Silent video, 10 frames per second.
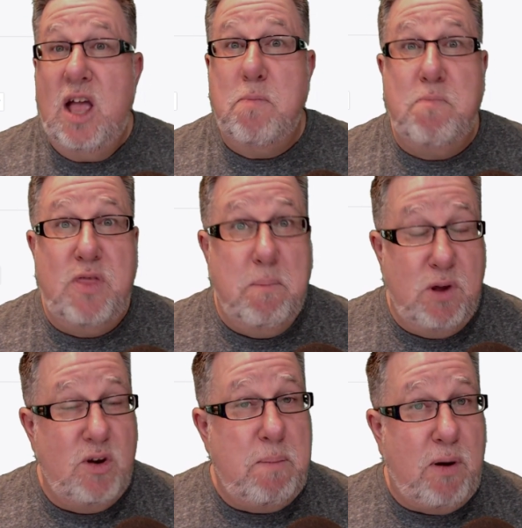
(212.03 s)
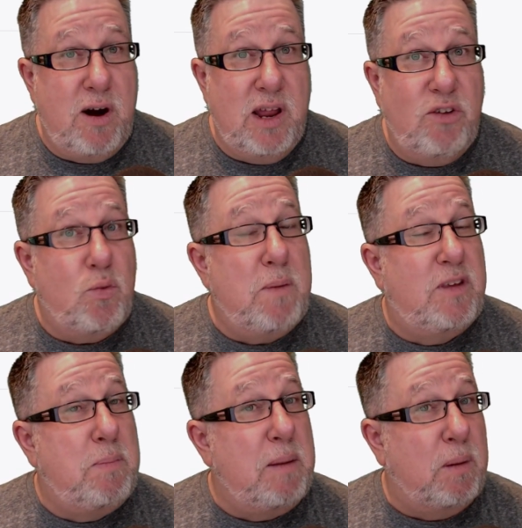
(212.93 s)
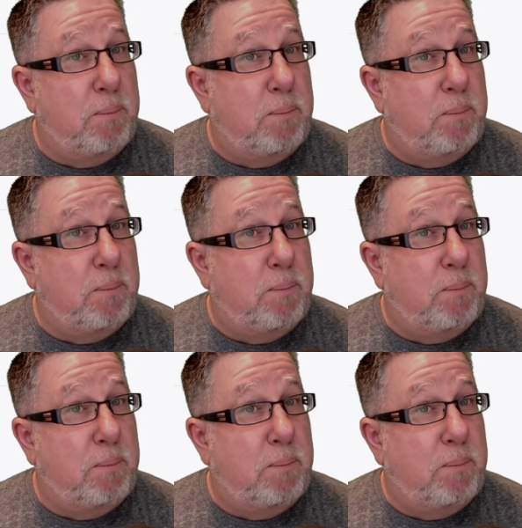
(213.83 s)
The beauty part is, when people